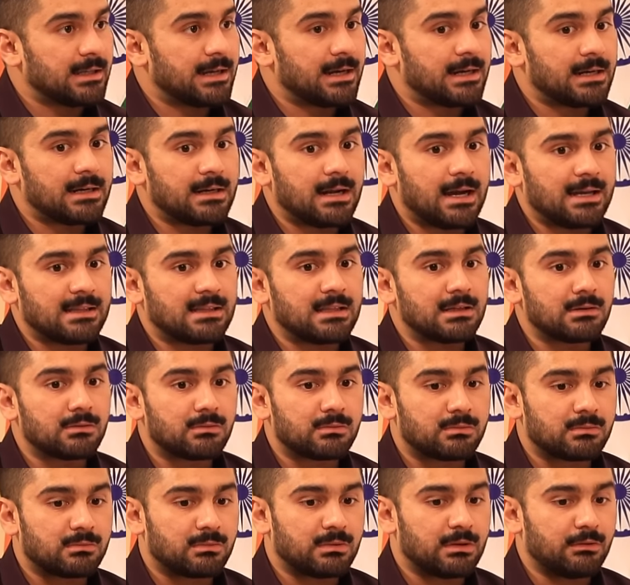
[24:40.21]
There, I
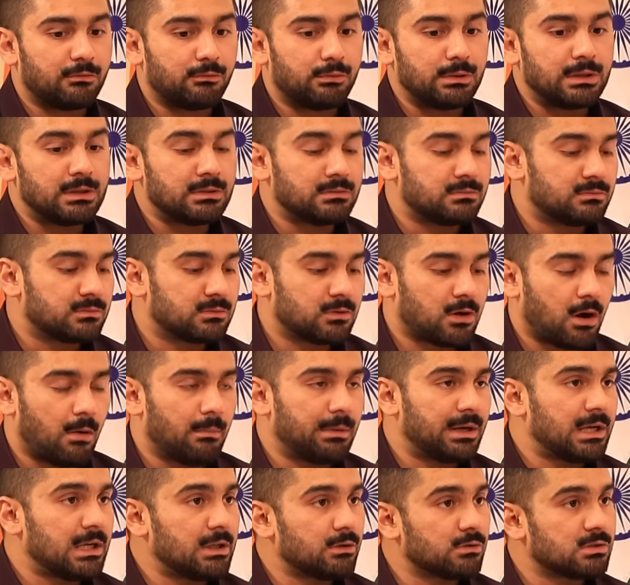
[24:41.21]
think if we
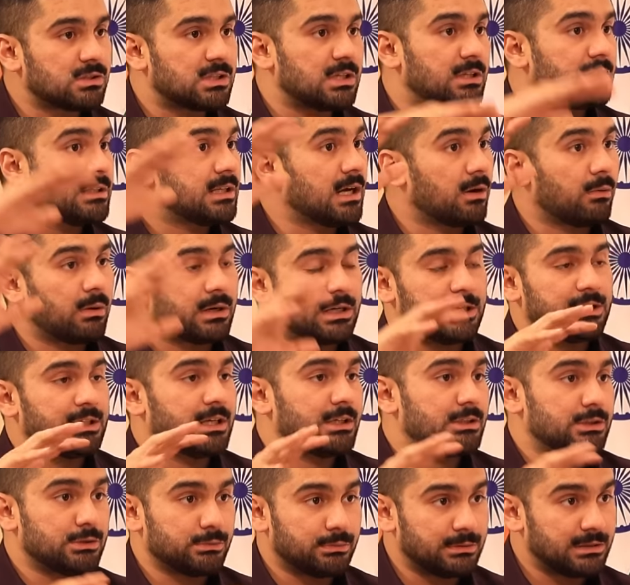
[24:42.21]
commonly use the India 1,
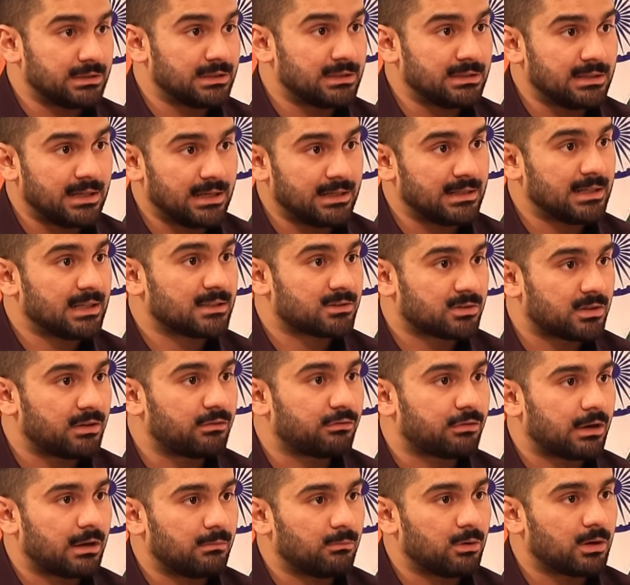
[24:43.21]
India 2, and India
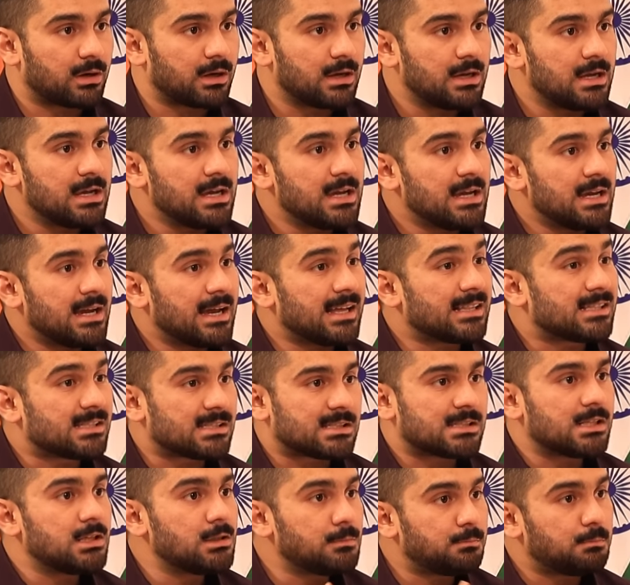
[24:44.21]
3 framework,
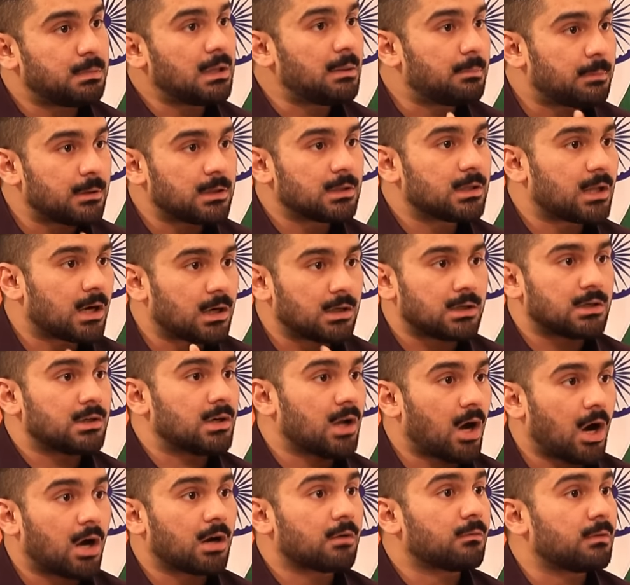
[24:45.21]
it's still people that are
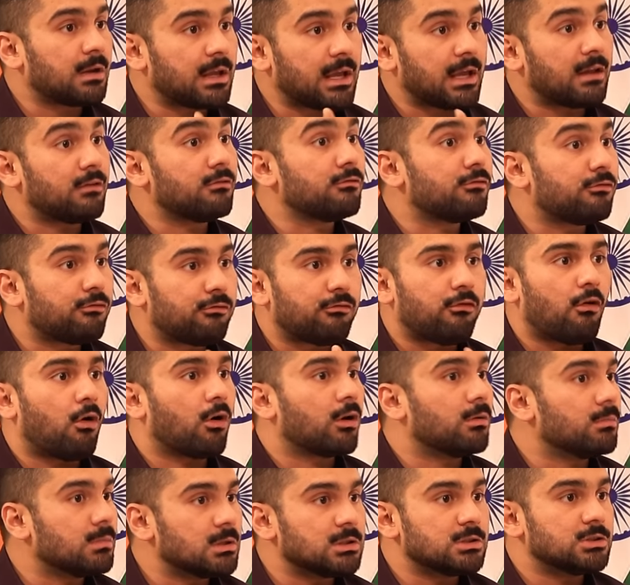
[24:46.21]
not in
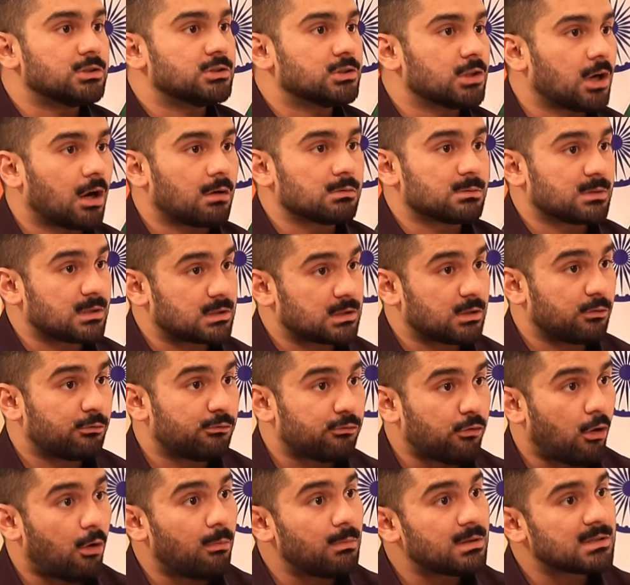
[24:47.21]
formal jobs because the
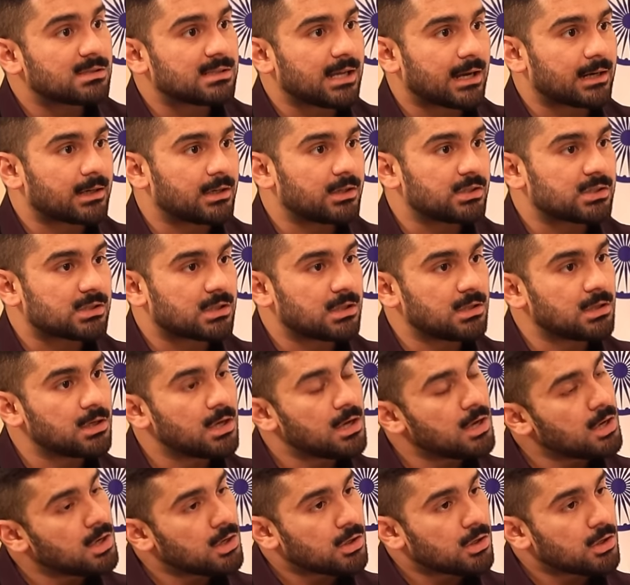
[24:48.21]
formal sector is still